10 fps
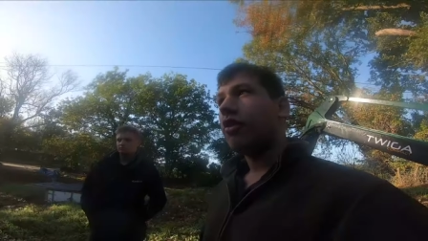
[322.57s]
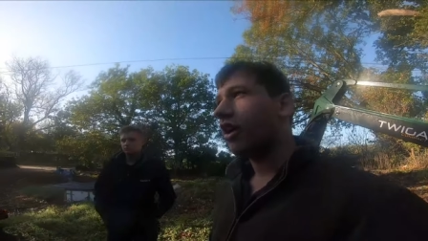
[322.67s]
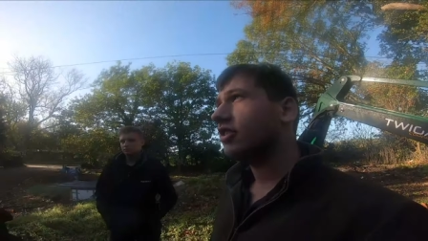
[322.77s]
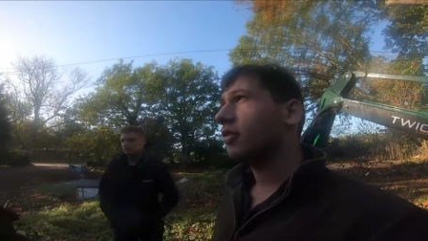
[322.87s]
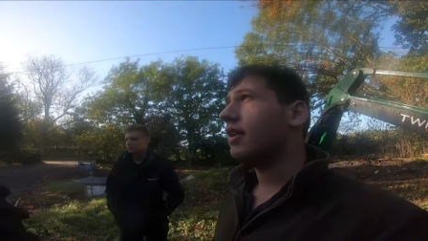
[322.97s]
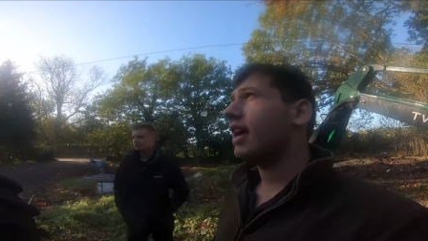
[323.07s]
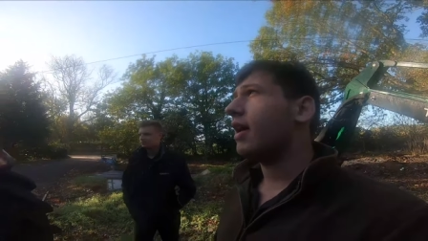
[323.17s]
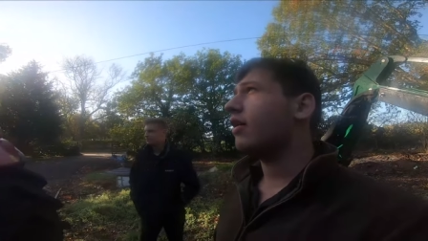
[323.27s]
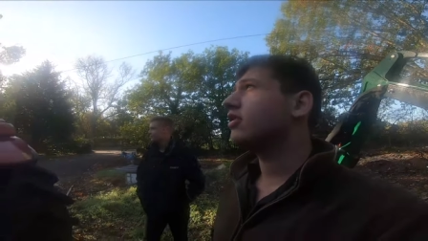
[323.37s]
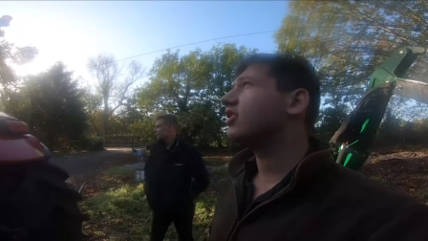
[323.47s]
Right, so we're now
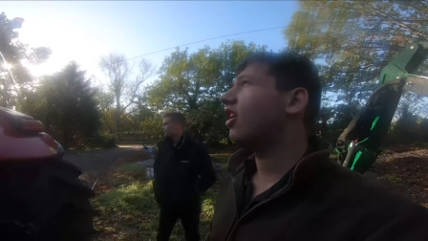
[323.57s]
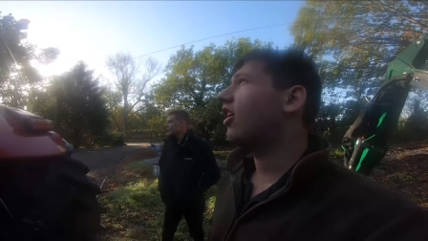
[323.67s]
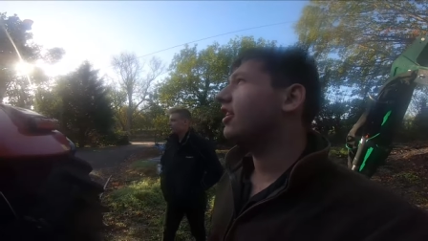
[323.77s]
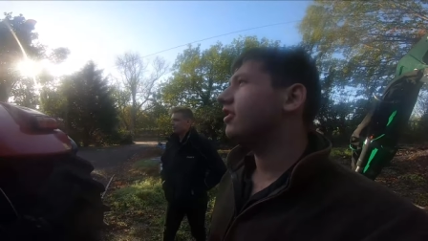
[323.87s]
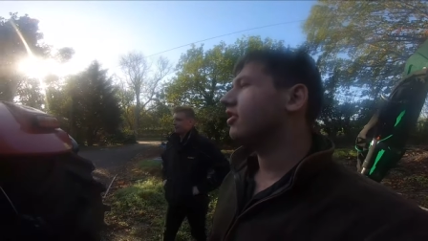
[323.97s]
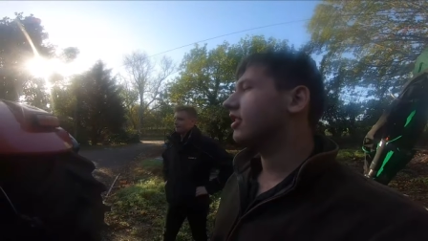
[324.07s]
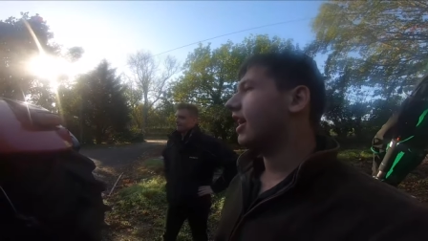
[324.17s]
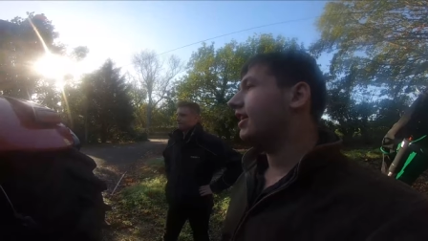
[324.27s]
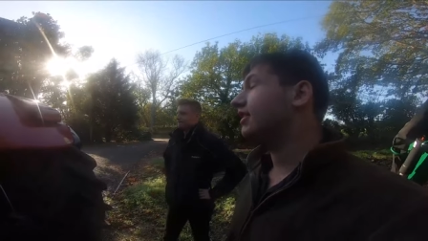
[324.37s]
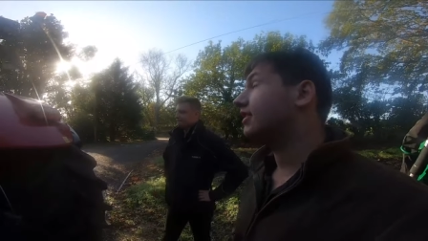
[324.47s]
outside on the
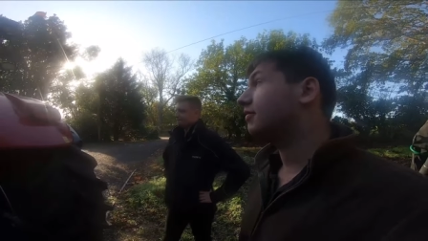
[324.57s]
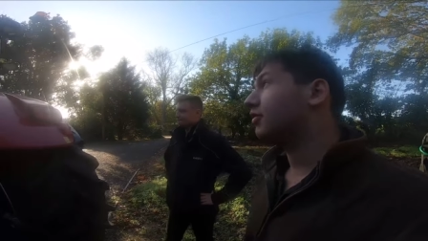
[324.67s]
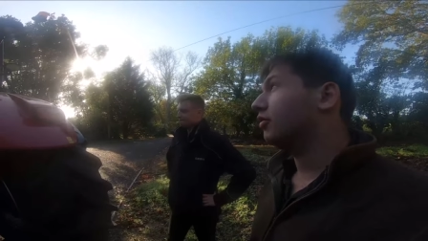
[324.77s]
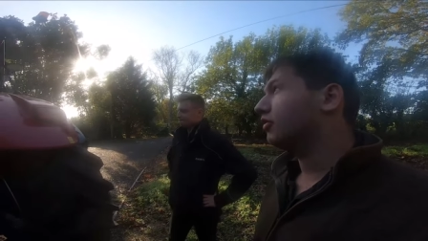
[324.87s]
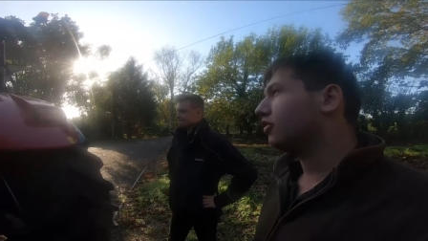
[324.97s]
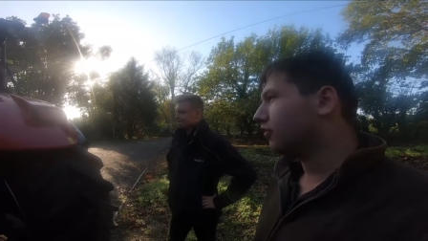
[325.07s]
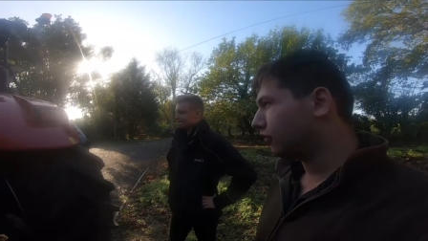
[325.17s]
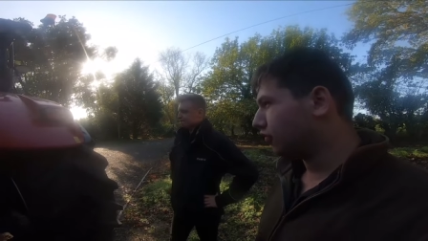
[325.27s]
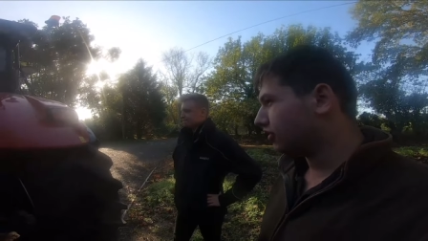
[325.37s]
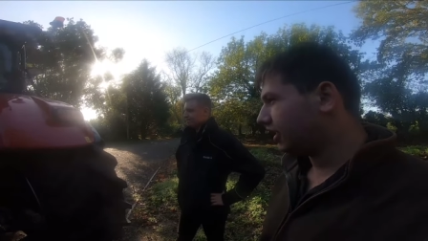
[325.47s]
CASE PUMA two
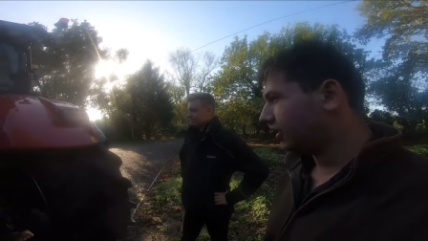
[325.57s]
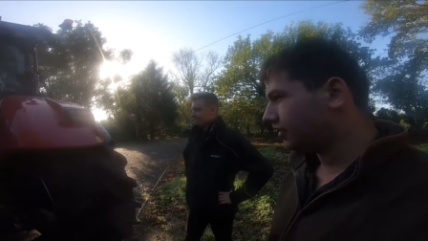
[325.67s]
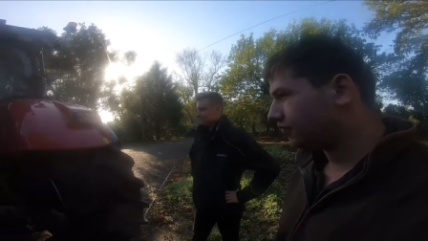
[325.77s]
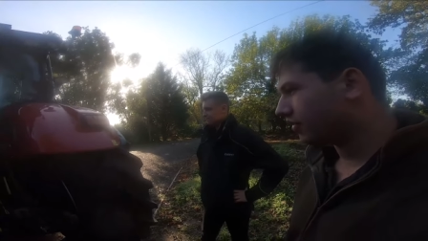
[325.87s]
forty.